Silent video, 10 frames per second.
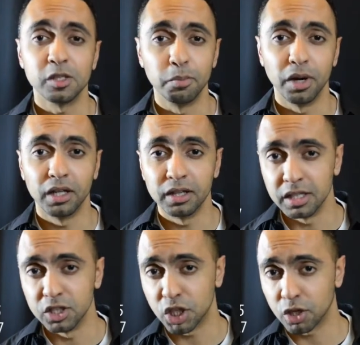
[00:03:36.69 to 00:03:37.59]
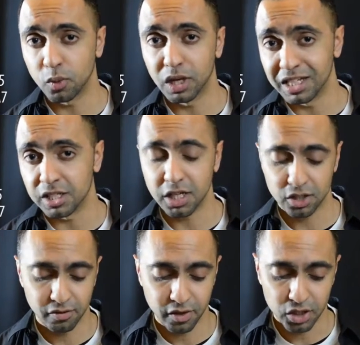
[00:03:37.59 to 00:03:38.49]
but the general
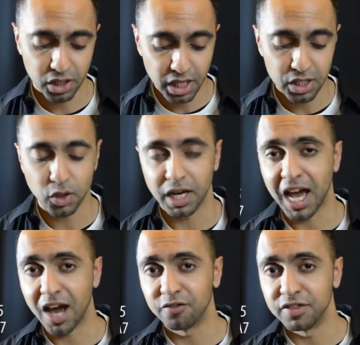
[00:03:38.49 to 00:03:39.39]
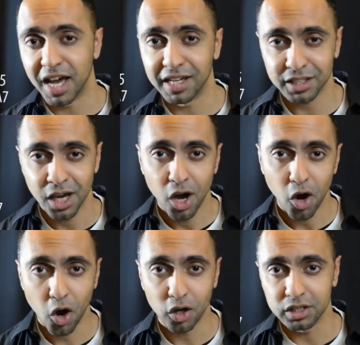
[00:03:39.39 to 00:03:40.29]
international version is going to have that
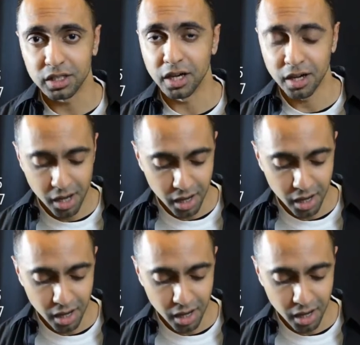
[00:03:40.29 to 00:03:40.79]
octa